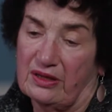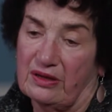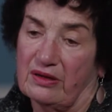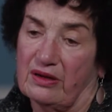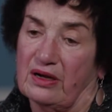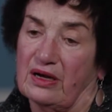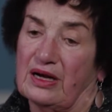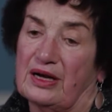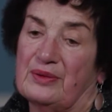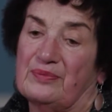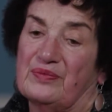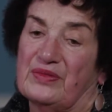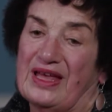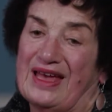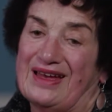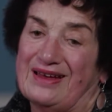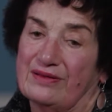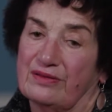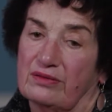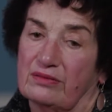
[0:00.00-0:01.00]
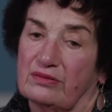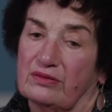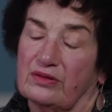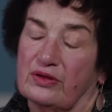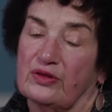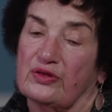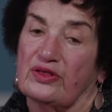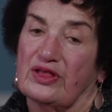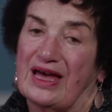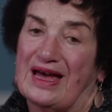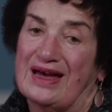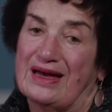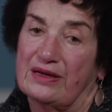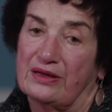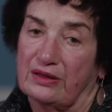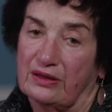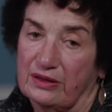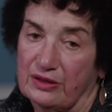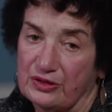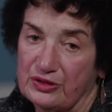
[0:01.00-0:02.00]
and
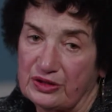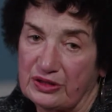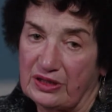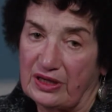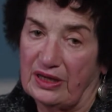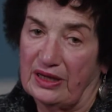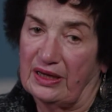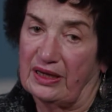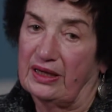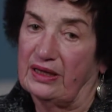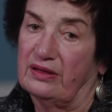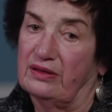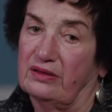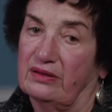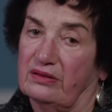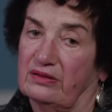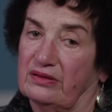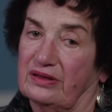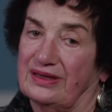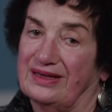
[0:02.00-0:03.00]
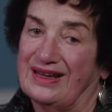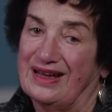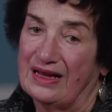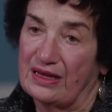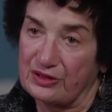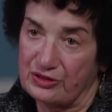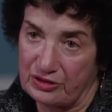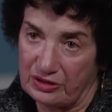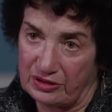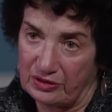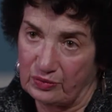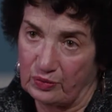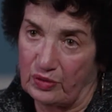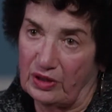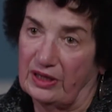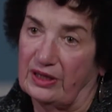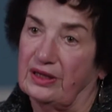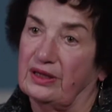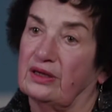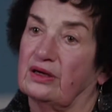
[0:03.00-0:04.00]
that is an excellent
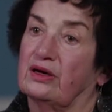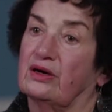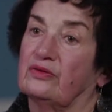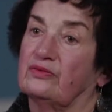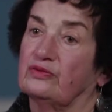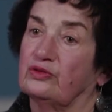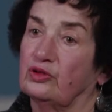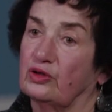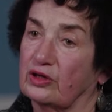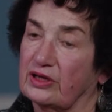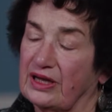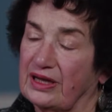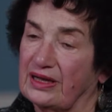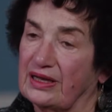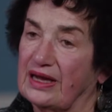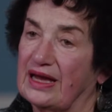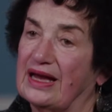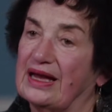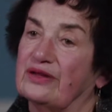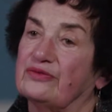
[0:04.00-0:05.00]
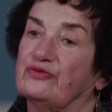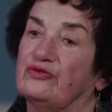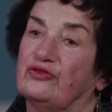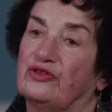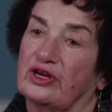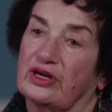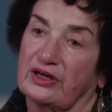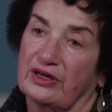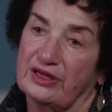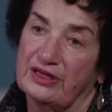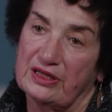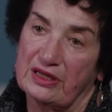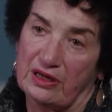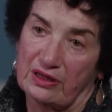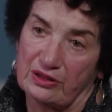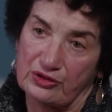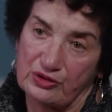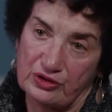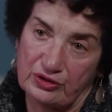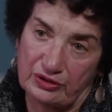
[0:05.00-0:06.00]
way of looking at very
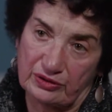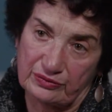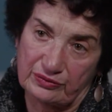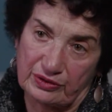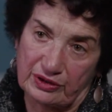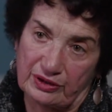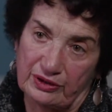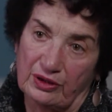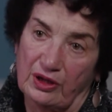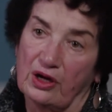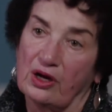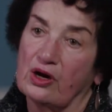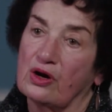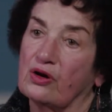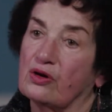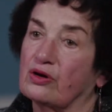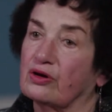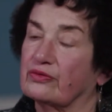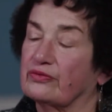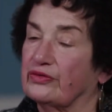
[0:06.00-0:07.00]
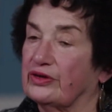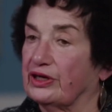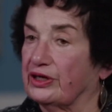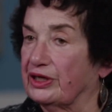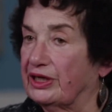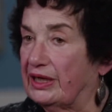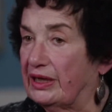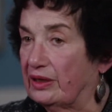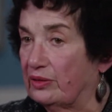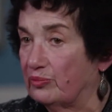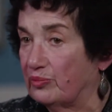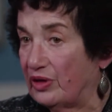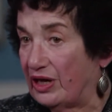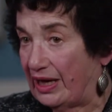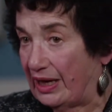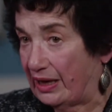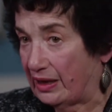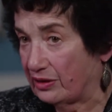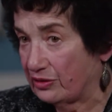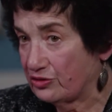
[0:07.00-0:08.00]
young children or very
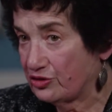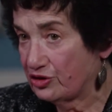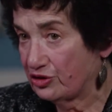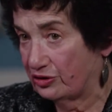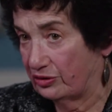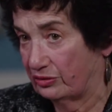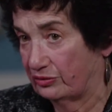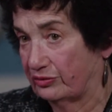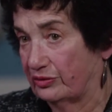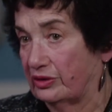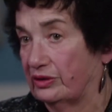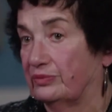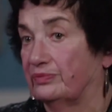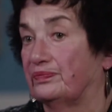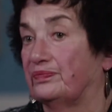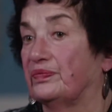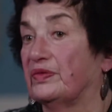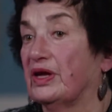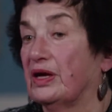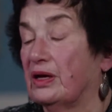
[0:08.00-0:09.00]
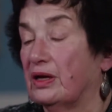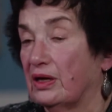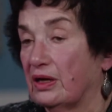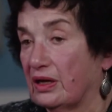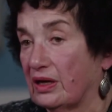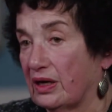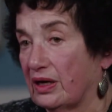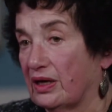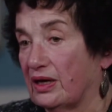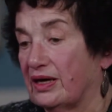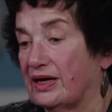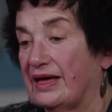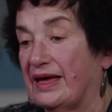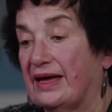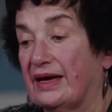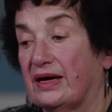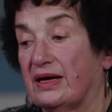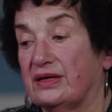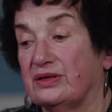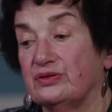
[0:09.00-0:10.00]
impaired children.
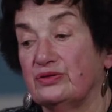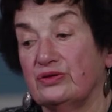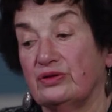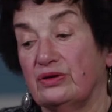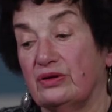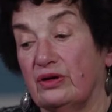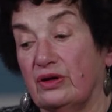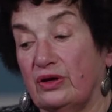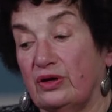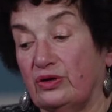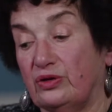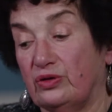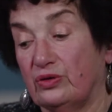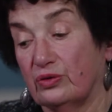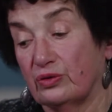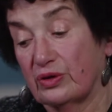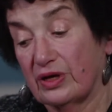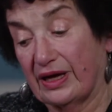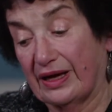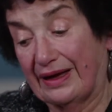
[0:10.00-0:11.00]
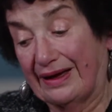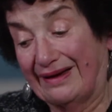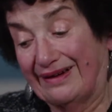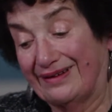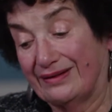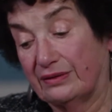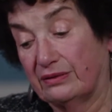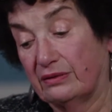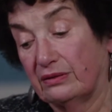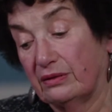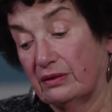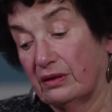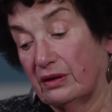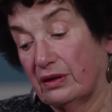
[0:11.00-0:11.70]
And you can